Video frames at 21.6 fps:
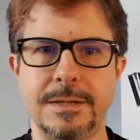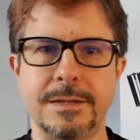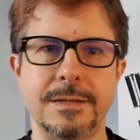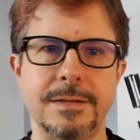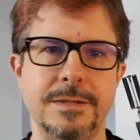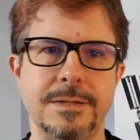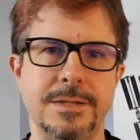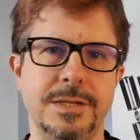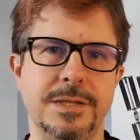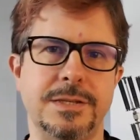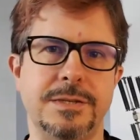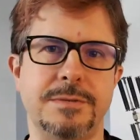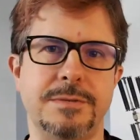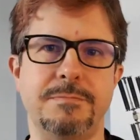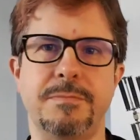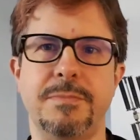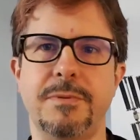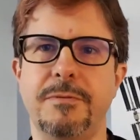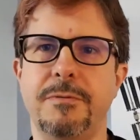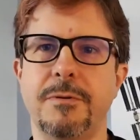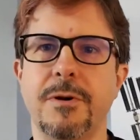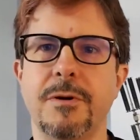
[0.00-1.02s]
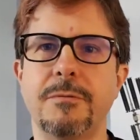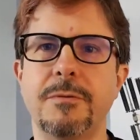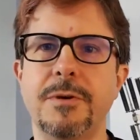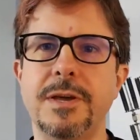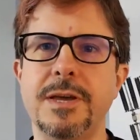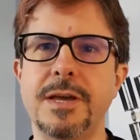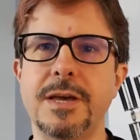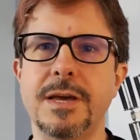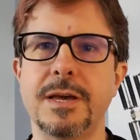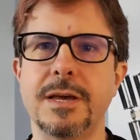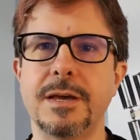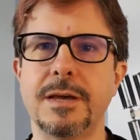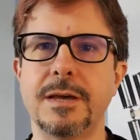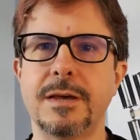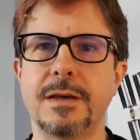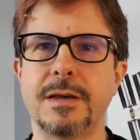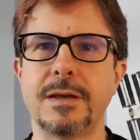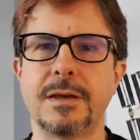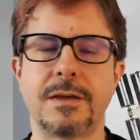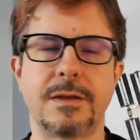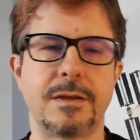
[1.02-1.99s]
Just before we,
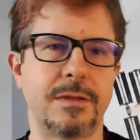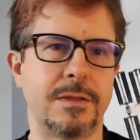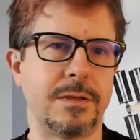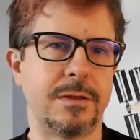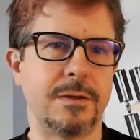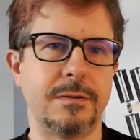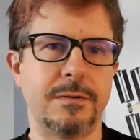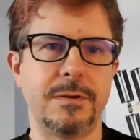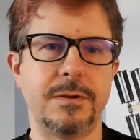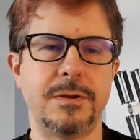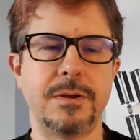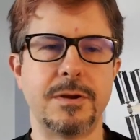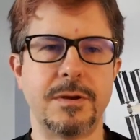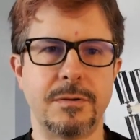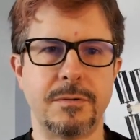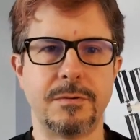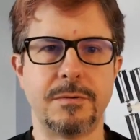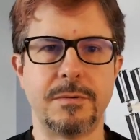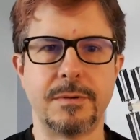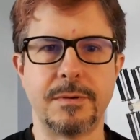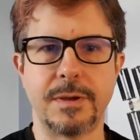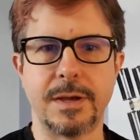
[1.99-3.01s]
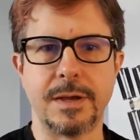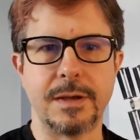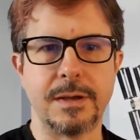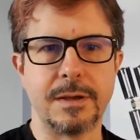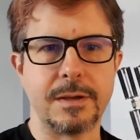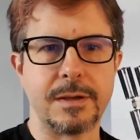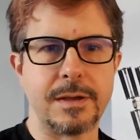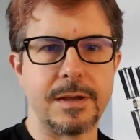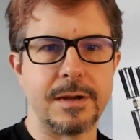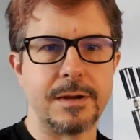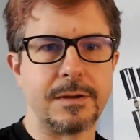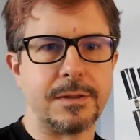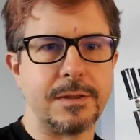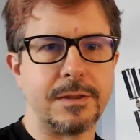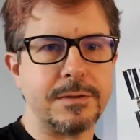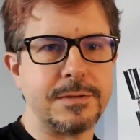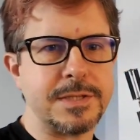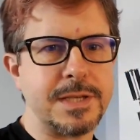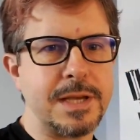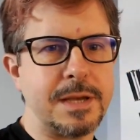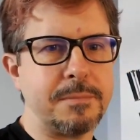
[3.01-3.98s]
kind of
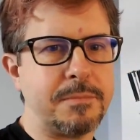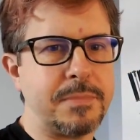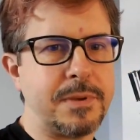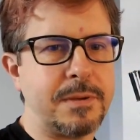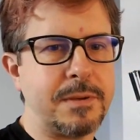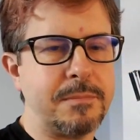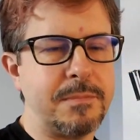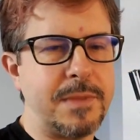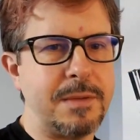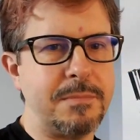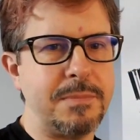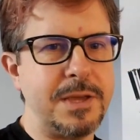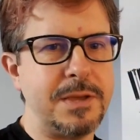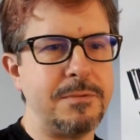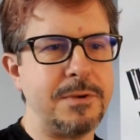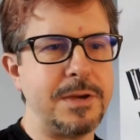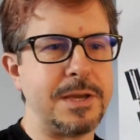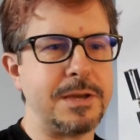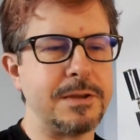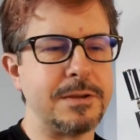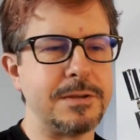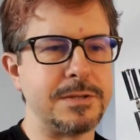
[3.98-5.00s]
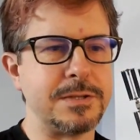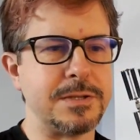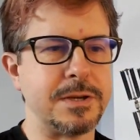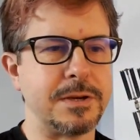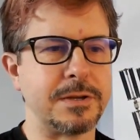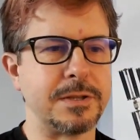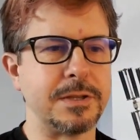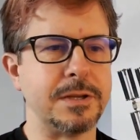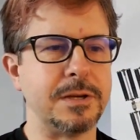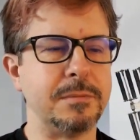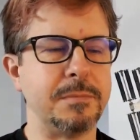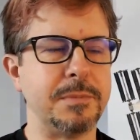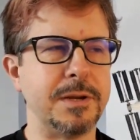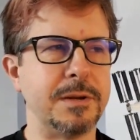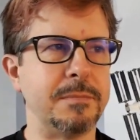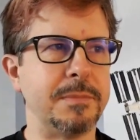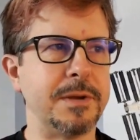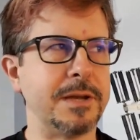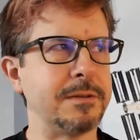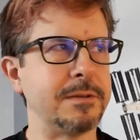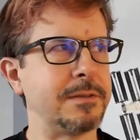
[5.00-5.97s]
close up, maybe we could talk a little bit
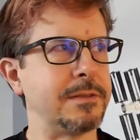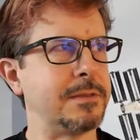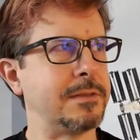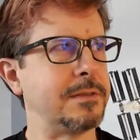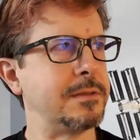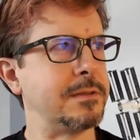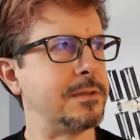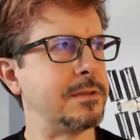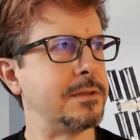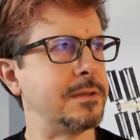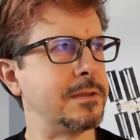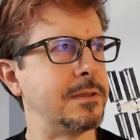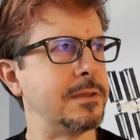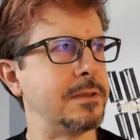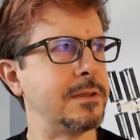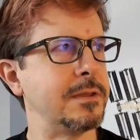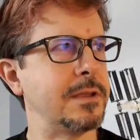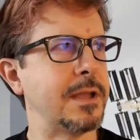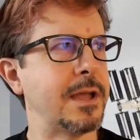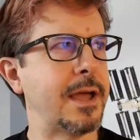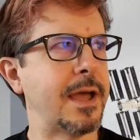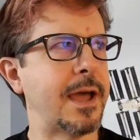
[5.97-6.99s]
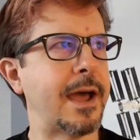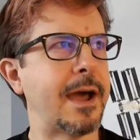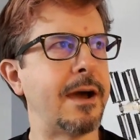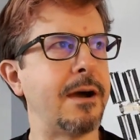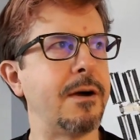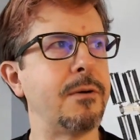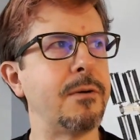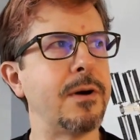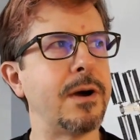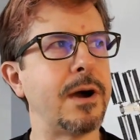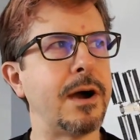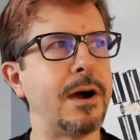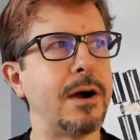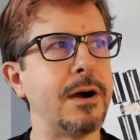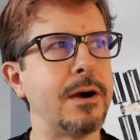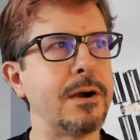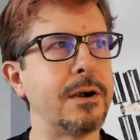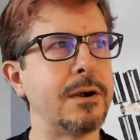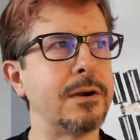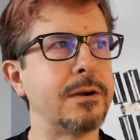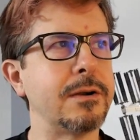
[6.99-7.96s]
about
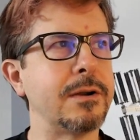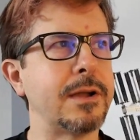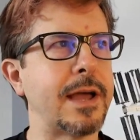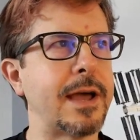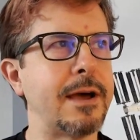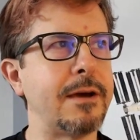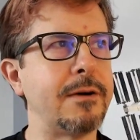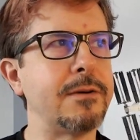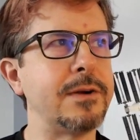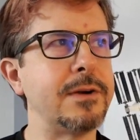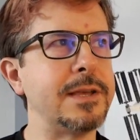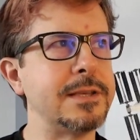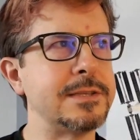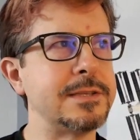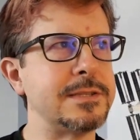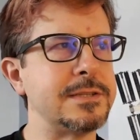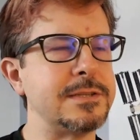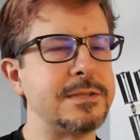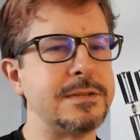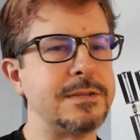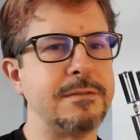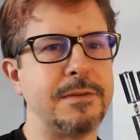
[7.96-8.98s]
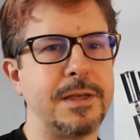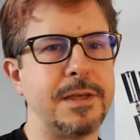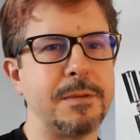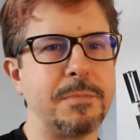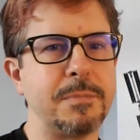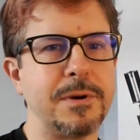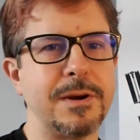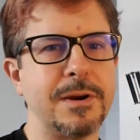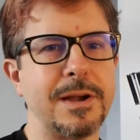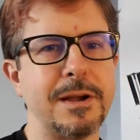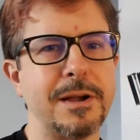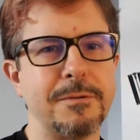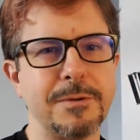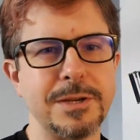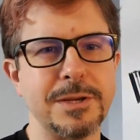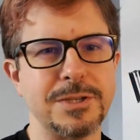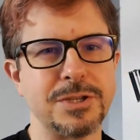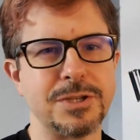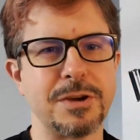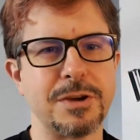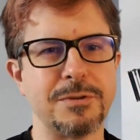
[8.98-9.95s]
how is developer
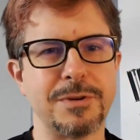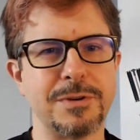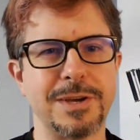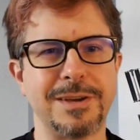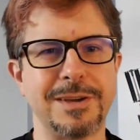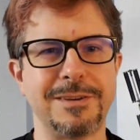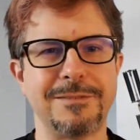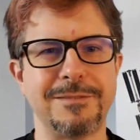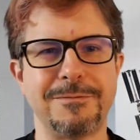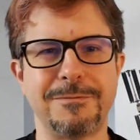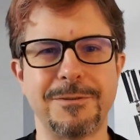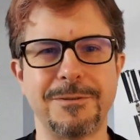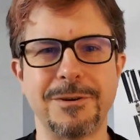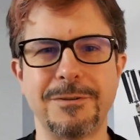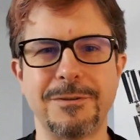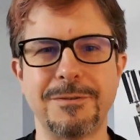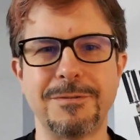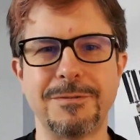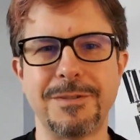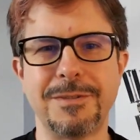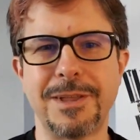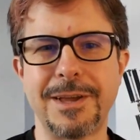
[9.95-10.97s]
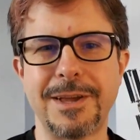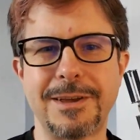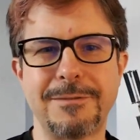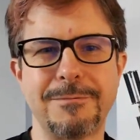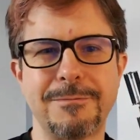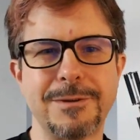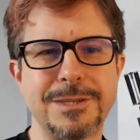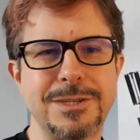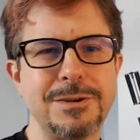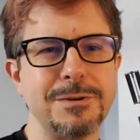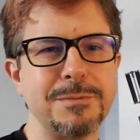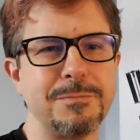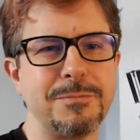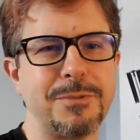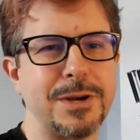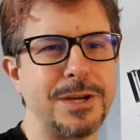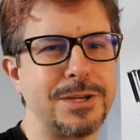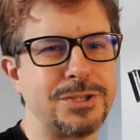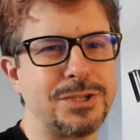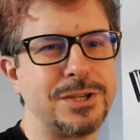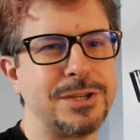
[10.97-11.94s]
outreach going for, like, what's your
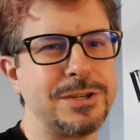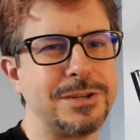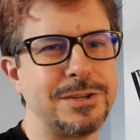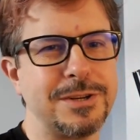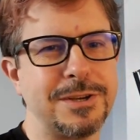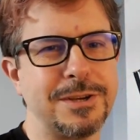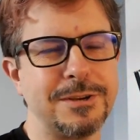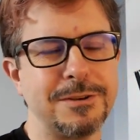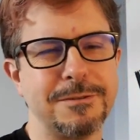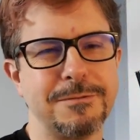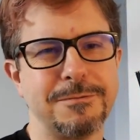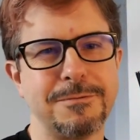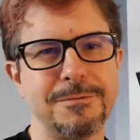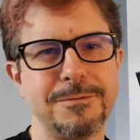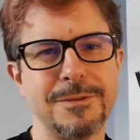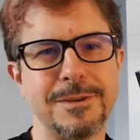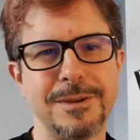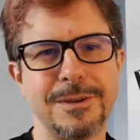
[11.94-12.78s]
impression of,